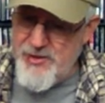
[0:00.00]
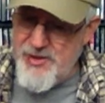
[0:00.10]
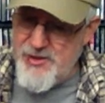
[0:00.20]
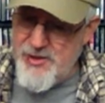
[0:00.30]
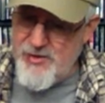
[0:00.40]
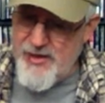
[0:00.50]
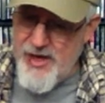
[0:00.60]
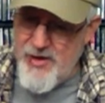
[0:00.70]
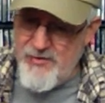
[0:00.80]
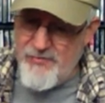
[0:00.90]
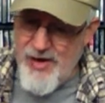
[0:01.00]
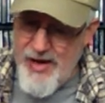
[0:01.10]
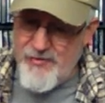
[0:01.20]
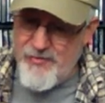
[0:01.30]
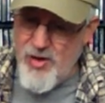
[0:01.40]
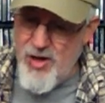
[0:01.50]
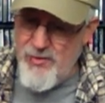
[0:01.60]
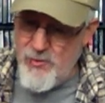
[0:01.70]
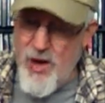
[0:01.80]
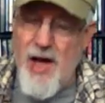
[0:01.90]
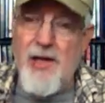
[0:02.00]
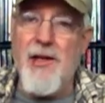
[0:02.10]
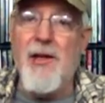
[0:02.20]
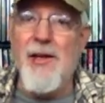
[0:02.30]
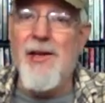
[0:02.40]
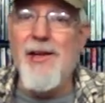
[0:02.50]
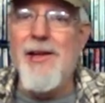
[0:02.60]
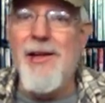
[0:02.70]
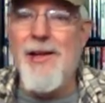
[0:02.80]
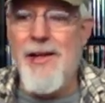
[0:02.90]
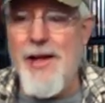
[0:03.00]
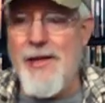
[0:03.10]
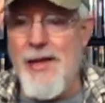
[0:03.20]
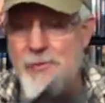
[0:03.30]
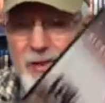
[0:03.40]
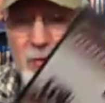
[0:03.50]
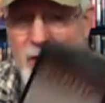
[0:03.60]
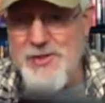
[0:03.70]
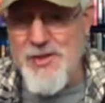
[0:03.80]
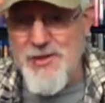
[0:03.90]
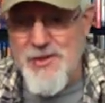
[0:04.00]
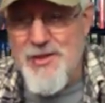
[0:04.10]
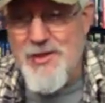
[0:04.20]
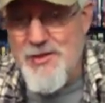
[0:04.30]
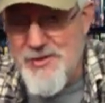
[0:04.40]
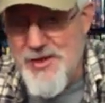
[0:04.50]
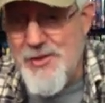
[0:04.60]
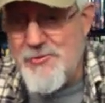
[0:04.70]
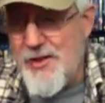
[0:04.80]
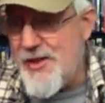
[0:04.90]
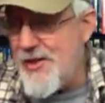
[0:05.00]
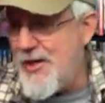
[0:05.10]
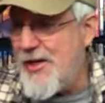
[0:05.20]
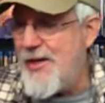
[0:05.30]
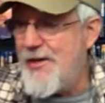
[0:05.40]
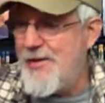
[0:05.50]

and detailed account of life on the rock. I can't wait to watch this. Sounds really good.